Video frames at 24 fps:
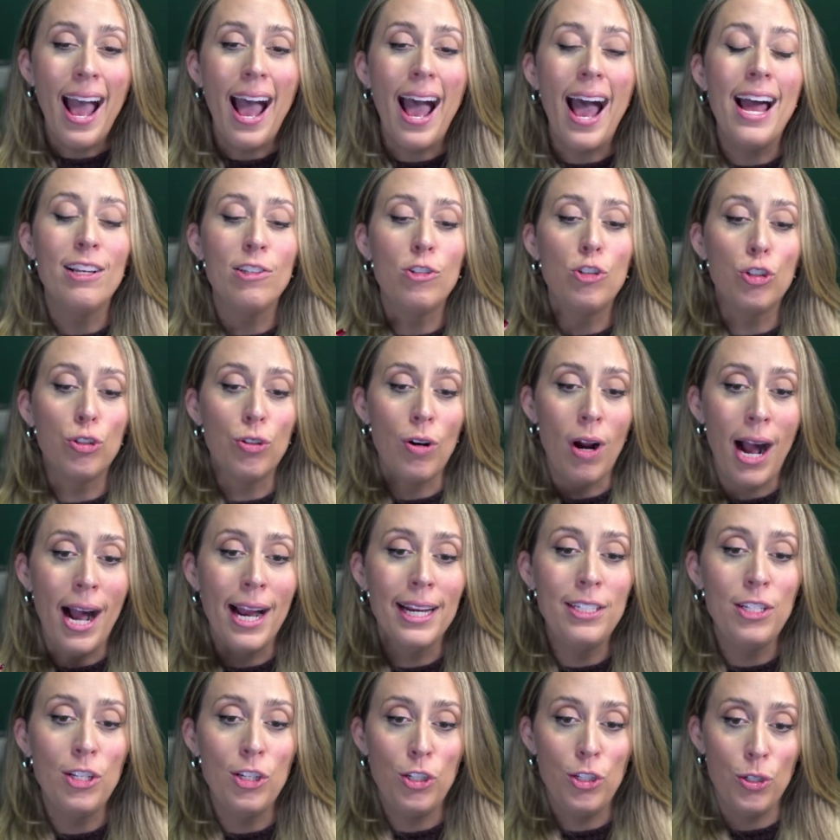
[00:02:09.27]
and
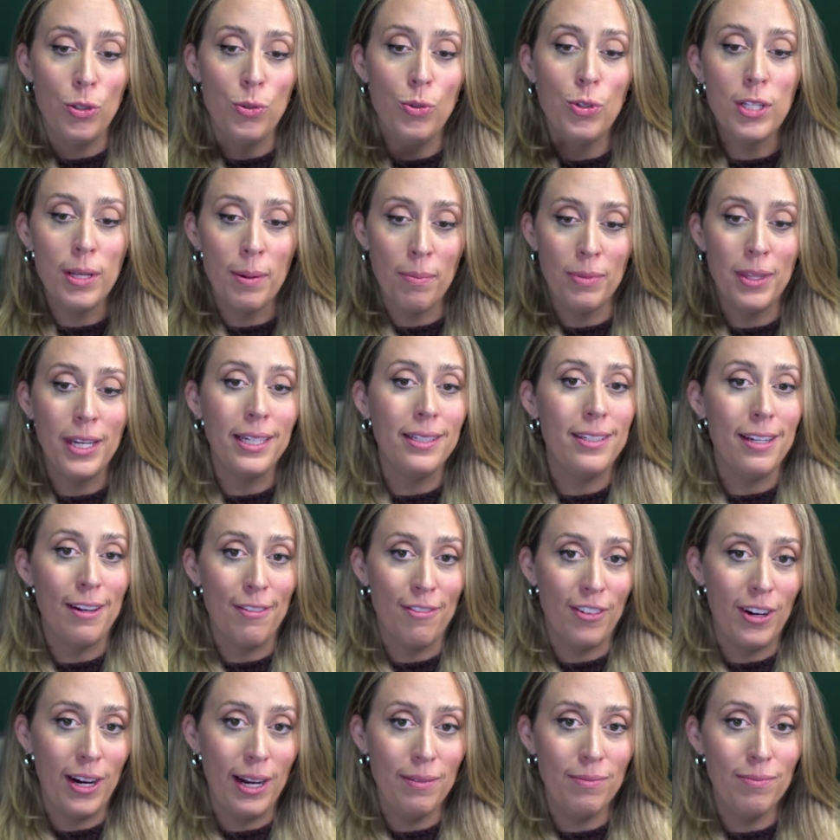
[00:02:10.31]
try to do something
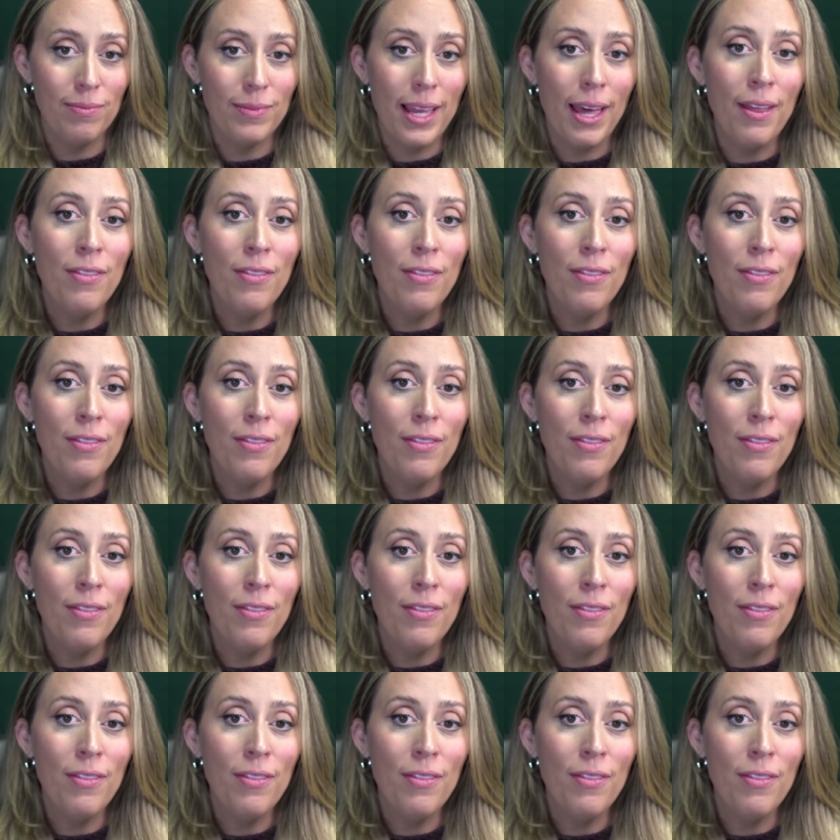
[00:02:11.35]
different.